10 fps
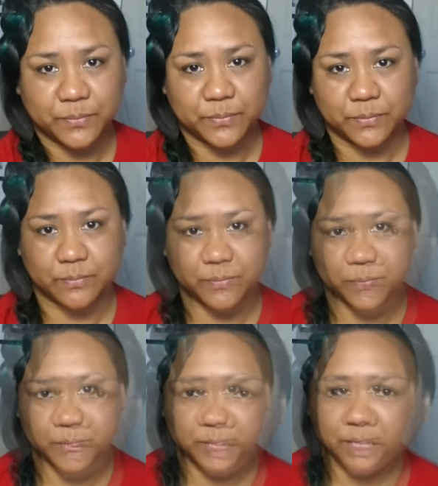I'm
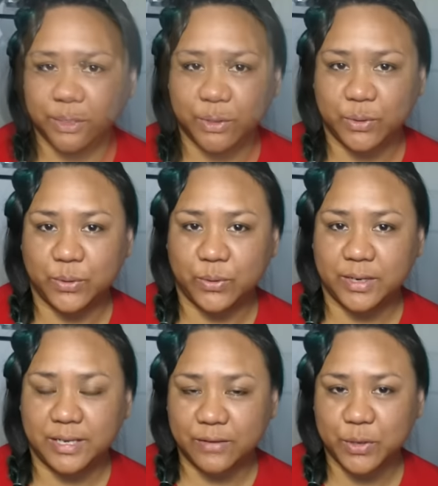going to
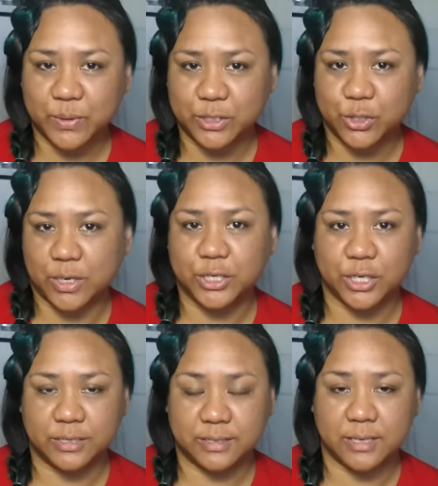give you
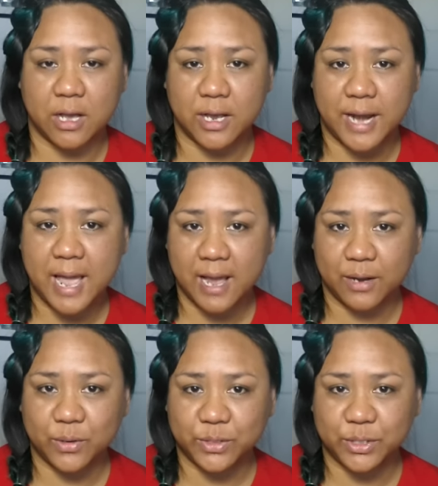instructions on
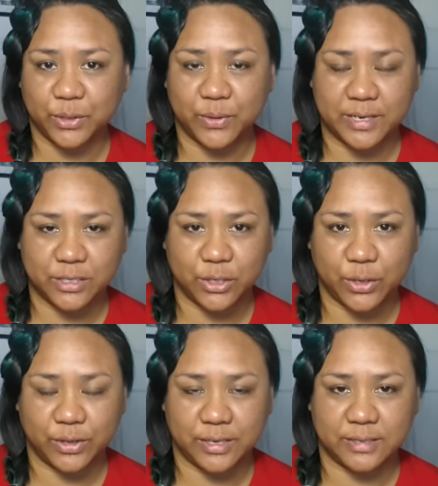how to
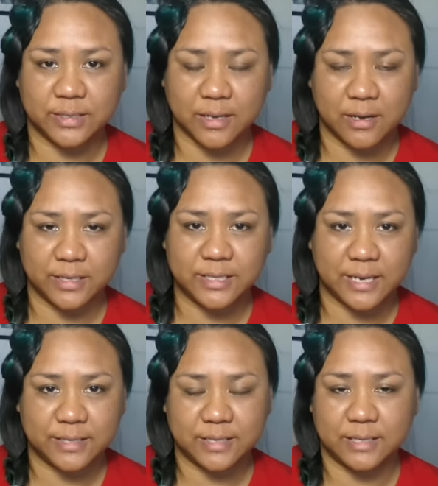enter this
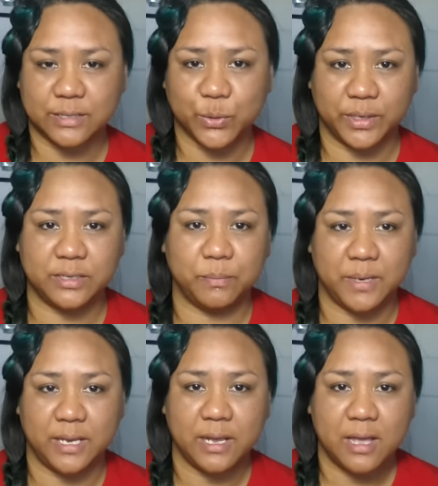contest. It's going to
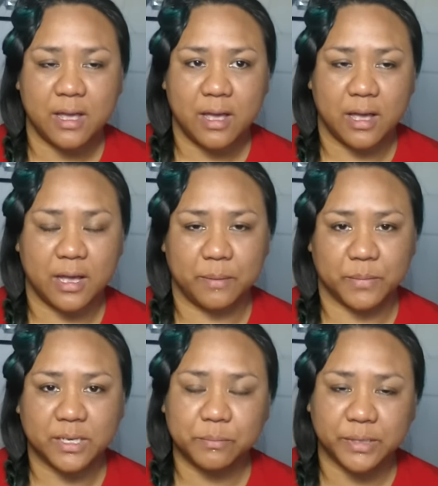be
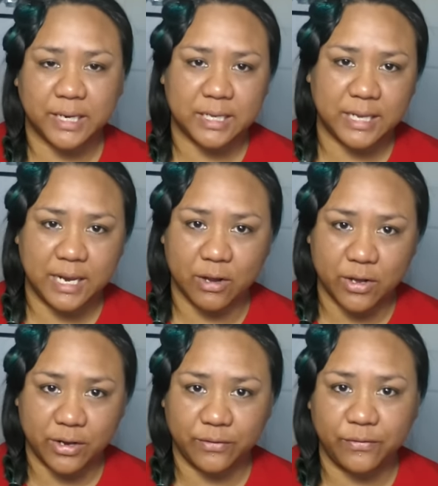completely
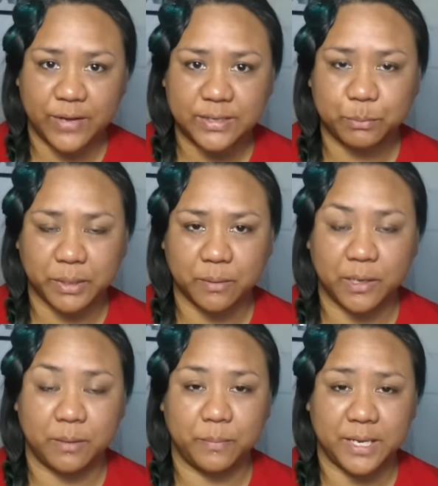on
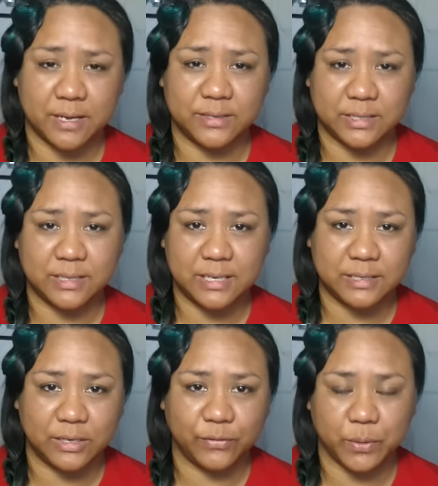Facebook because it's
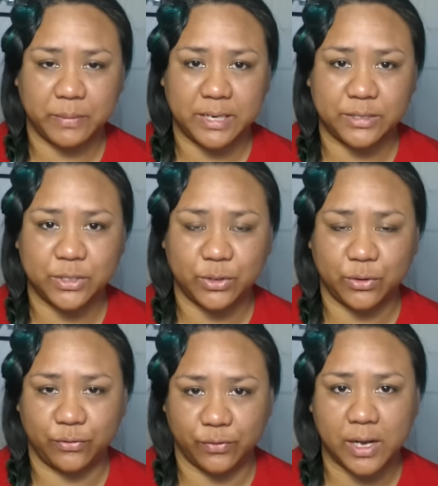easier for me
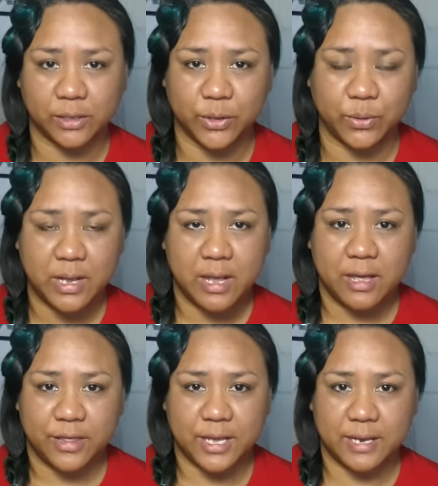to follow
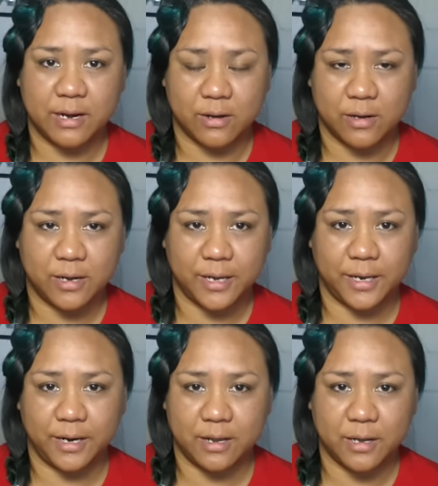than
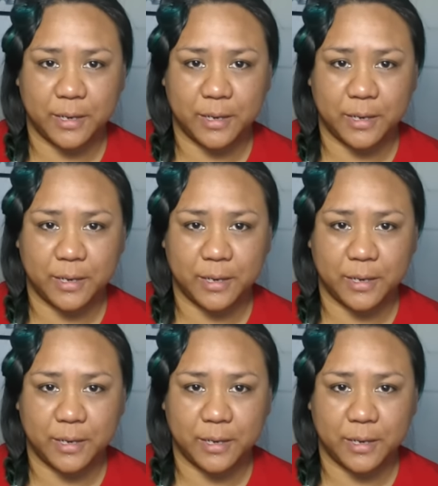on